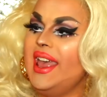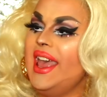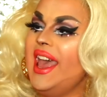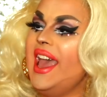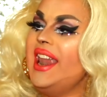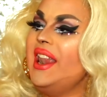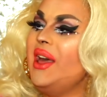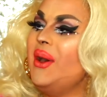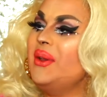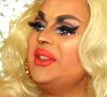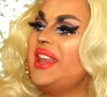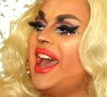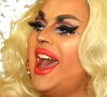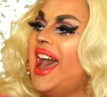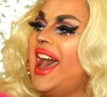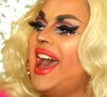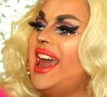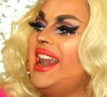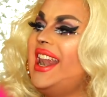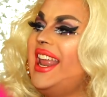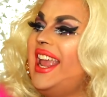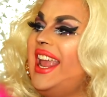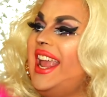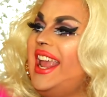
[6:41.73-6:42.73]
Hello,
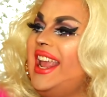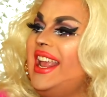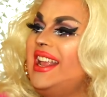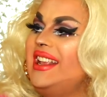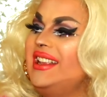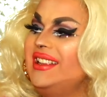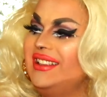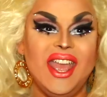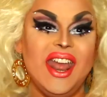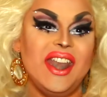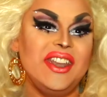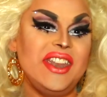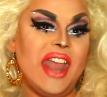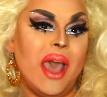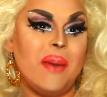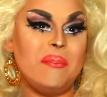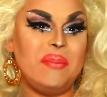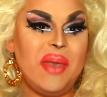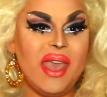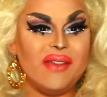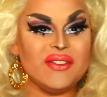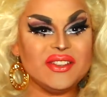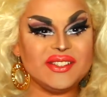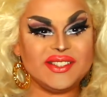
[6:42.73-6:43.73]
darling. Now,
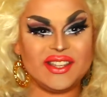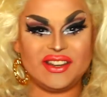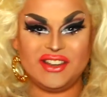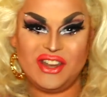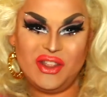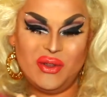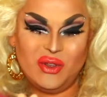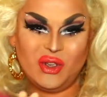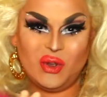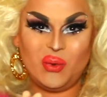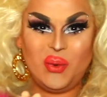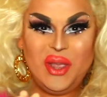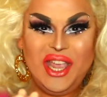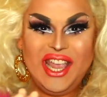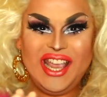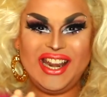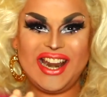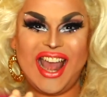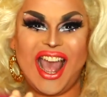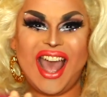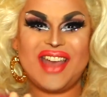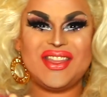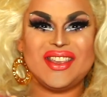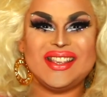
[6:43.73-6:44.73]
Bev is the new queen
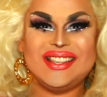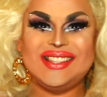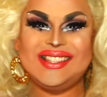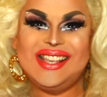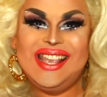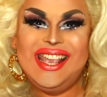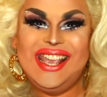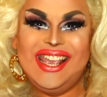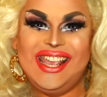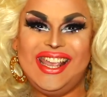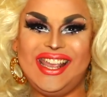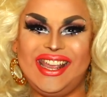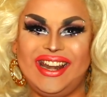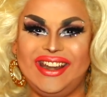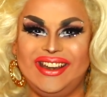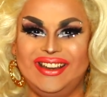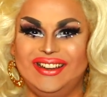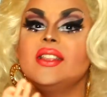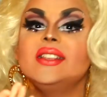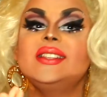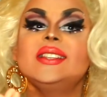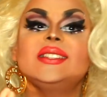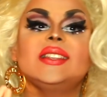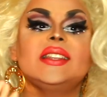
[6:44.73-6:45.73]
on the scene.
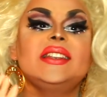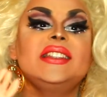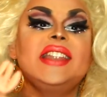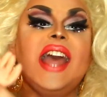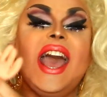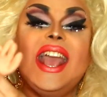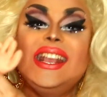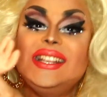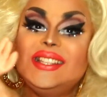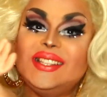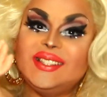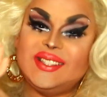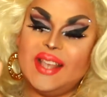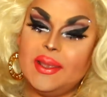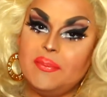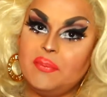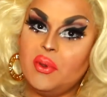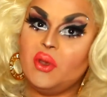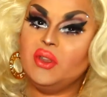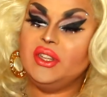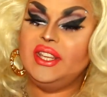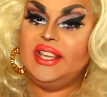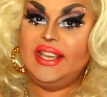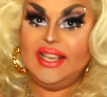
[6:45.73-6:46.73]
This is a nice,
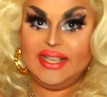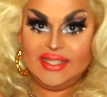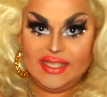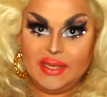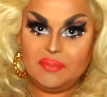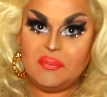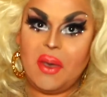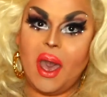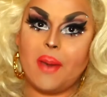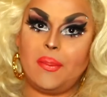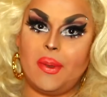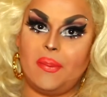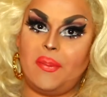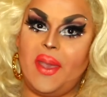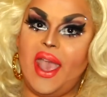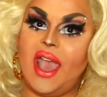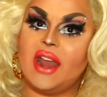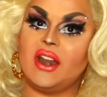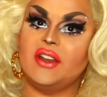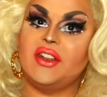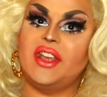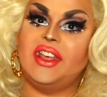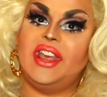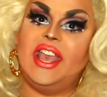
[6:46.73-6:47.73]
simple, easy puppet
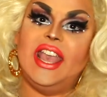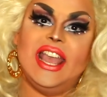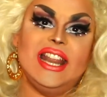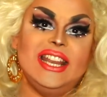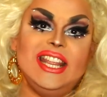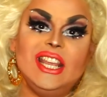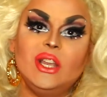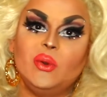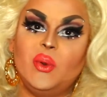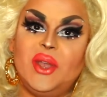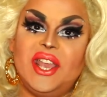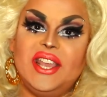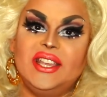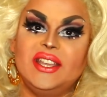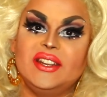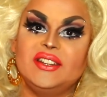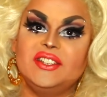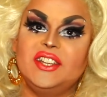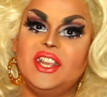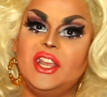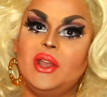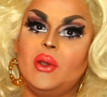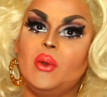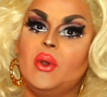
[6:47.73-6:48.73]
pattern that any queen can
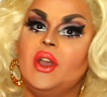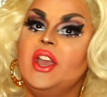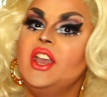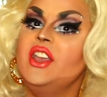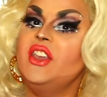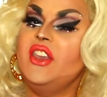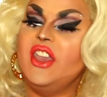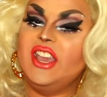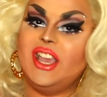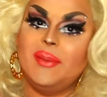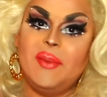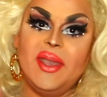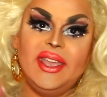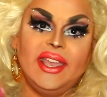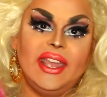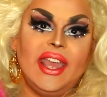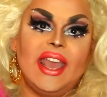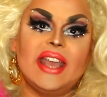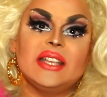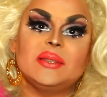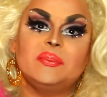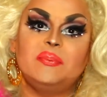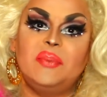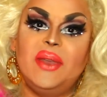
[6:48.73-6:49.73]
do. You can make it
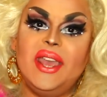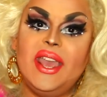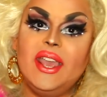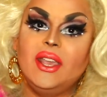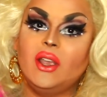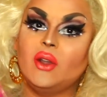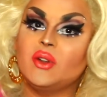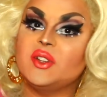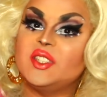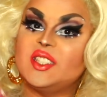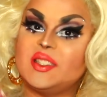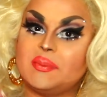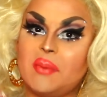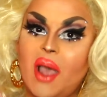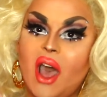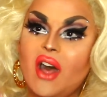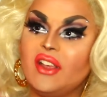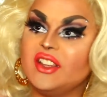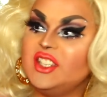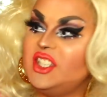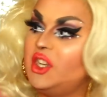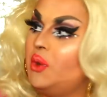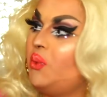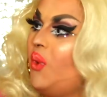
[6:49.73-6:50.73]
as big or
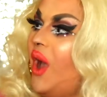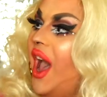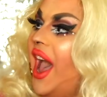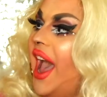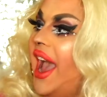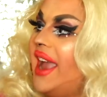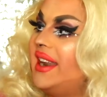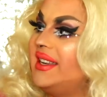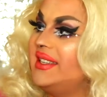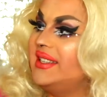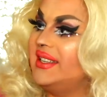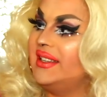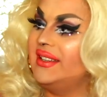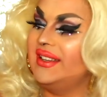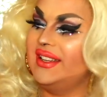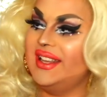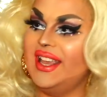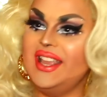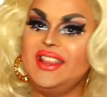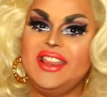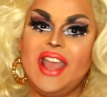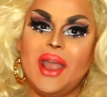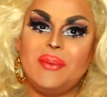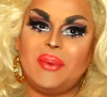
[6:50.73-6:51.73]
small as you want.
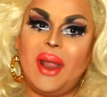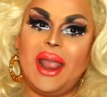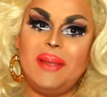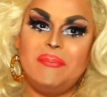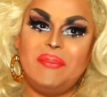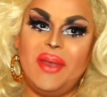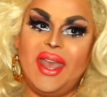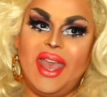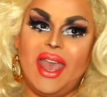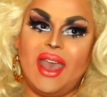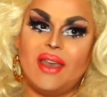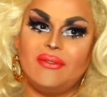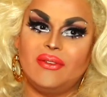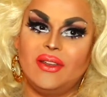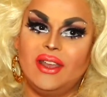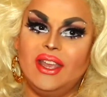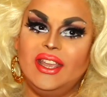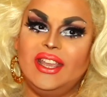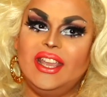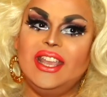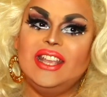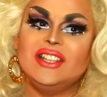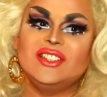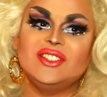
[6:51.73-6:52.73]
Isn't that right, Bev?
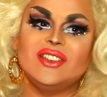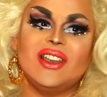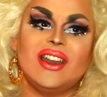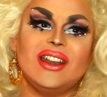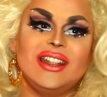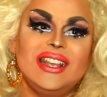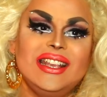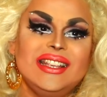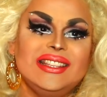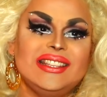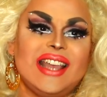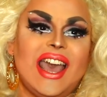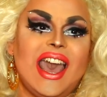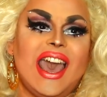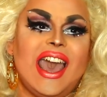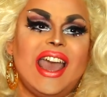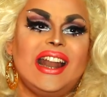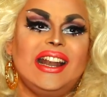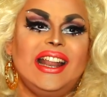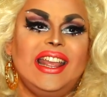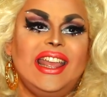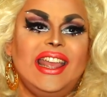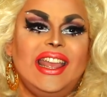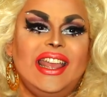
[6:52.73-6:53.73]
It sure is,
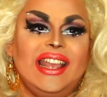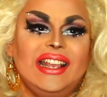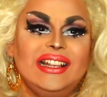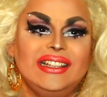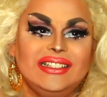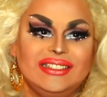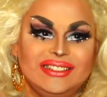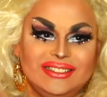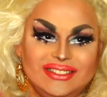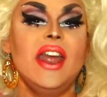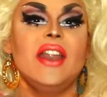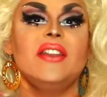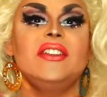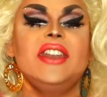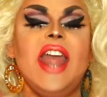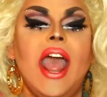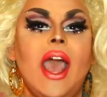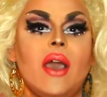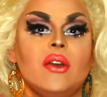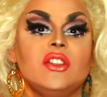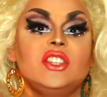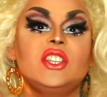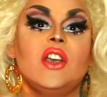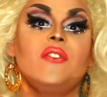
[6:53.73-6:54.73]
darling.
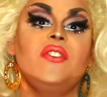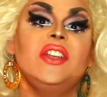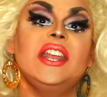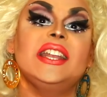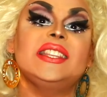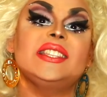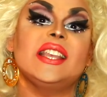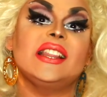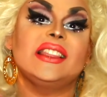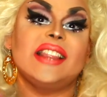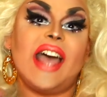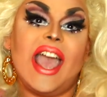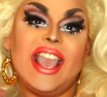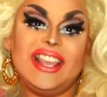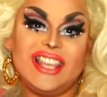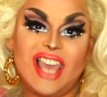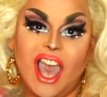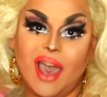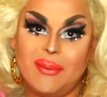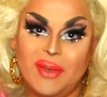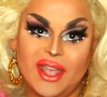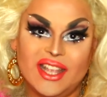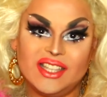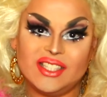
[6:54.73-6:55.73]
Now, don't forget to like,
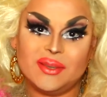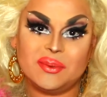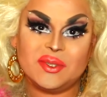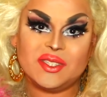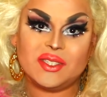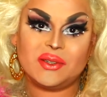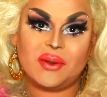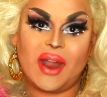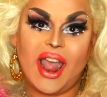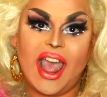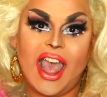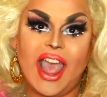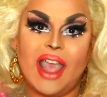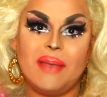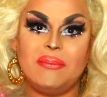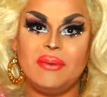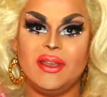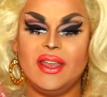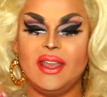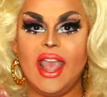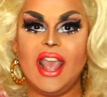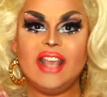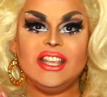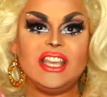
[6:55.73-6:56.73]
comment, and subscribe.
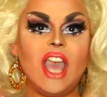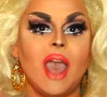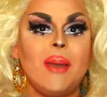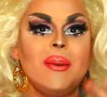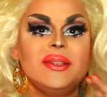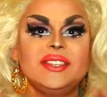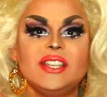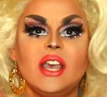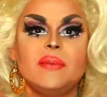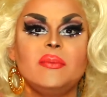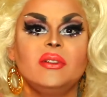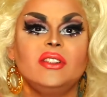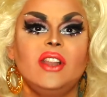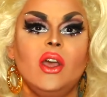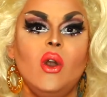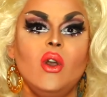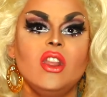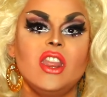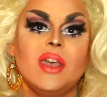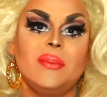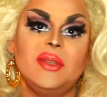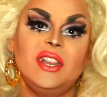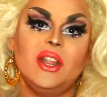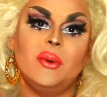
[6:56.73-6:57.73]
And comment down below
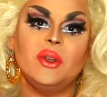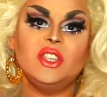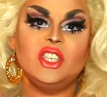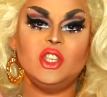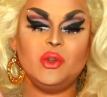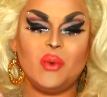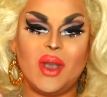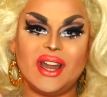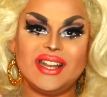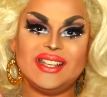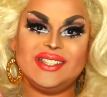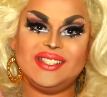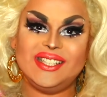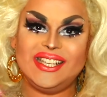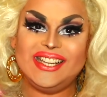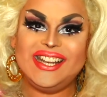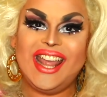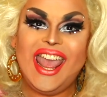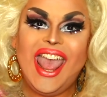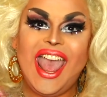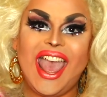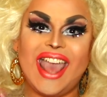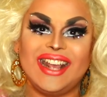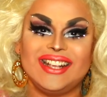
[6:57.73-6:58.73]
and let me know what you want to see
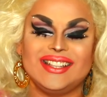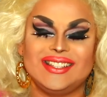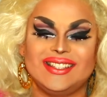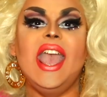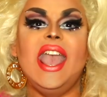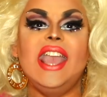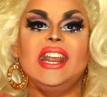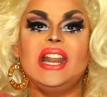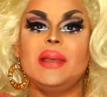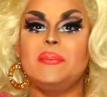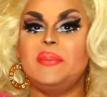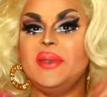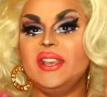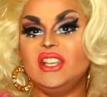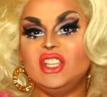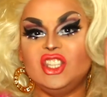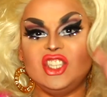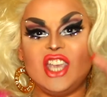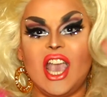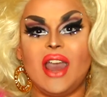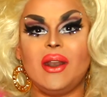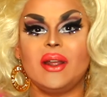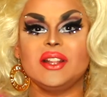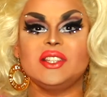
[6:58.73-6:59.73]
next. And a big
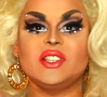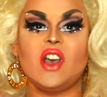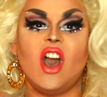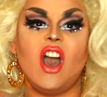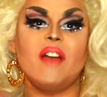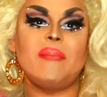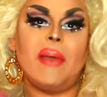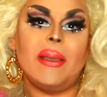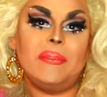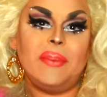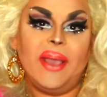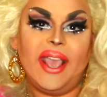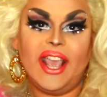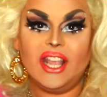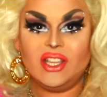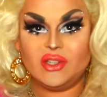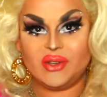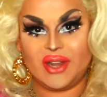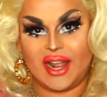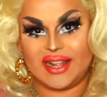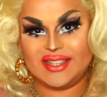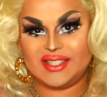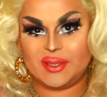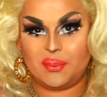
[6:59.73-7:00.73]
shout out to all my
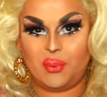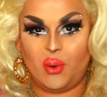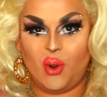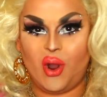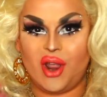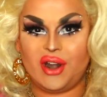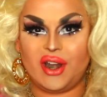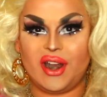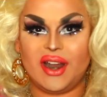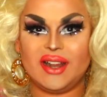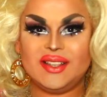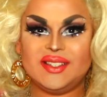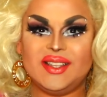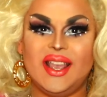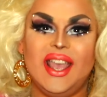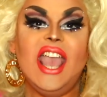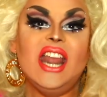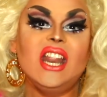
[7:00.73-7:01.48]
Patreon supporters.